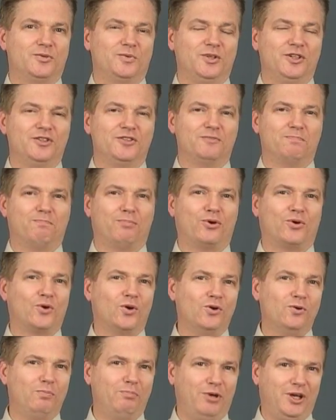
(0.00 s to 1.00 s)
we use
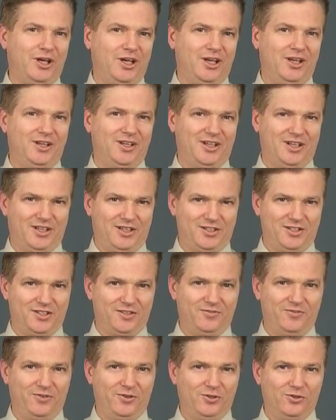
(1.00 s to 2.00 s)
propane as the
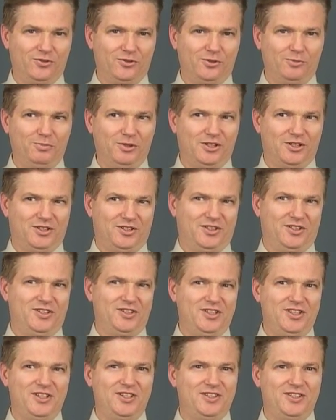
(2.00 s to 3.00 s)
fuel because it's
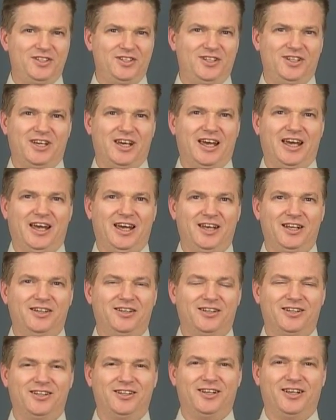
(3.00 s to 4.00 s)
easy to
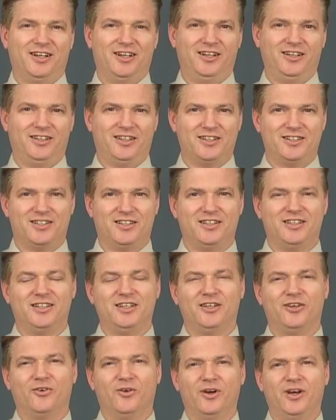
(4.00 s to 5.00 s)
handle and it doesn't
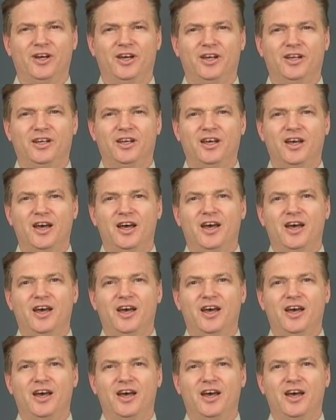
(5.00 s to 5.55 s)
degrade.